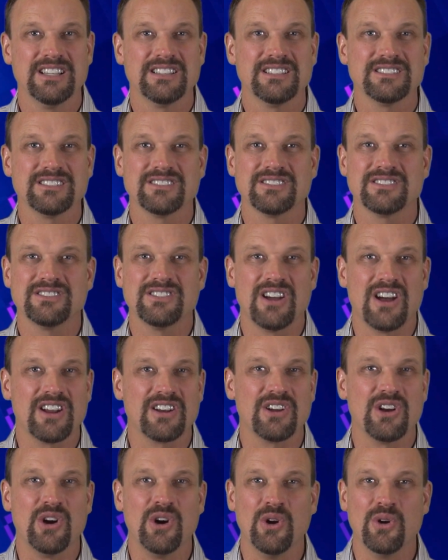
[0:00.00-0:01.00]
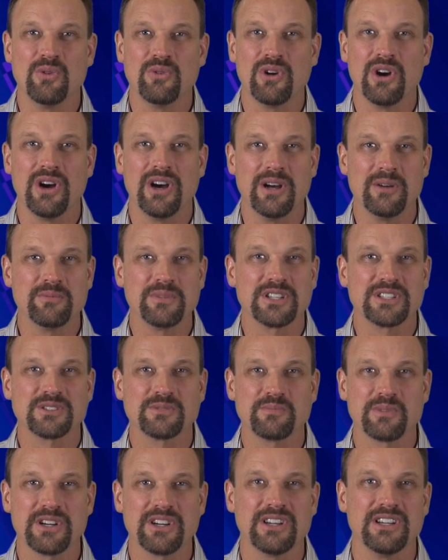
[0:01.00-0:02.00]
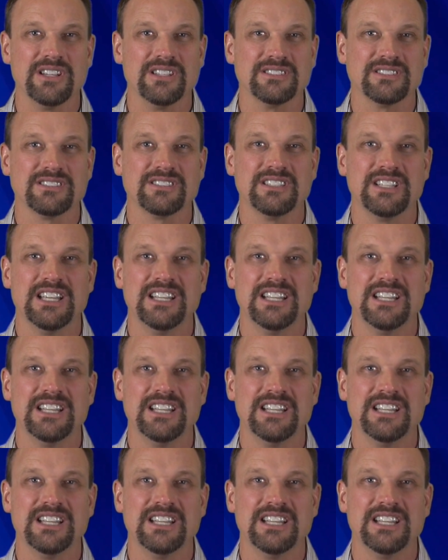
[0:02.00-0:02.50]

This is not a ho-hum experience.